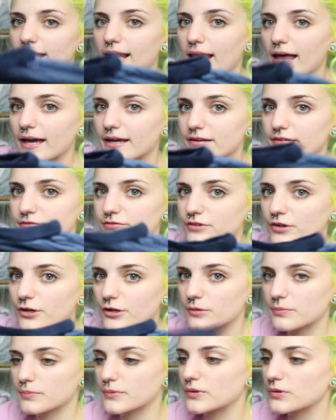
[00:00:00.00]
line of
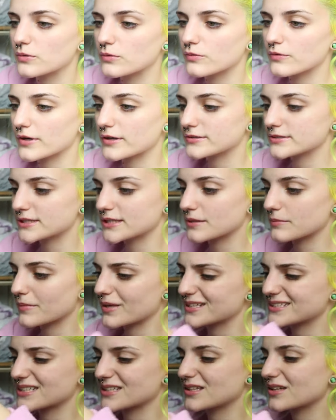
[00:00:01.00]
dark blue around it.
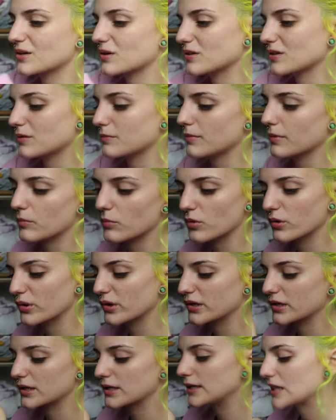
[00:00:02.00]
Makes it look a little bit
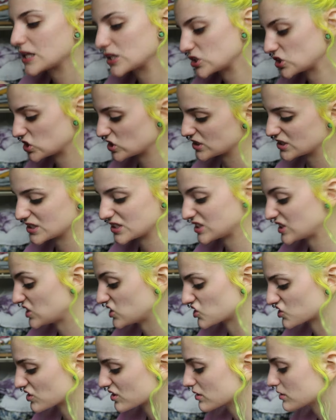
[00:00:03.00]
more than just a
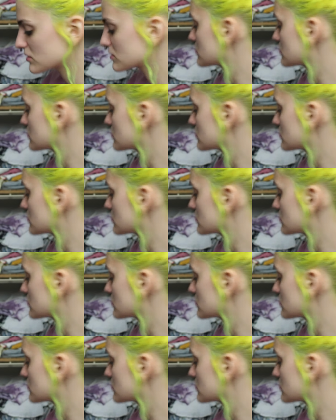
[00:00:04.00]
t-shirt.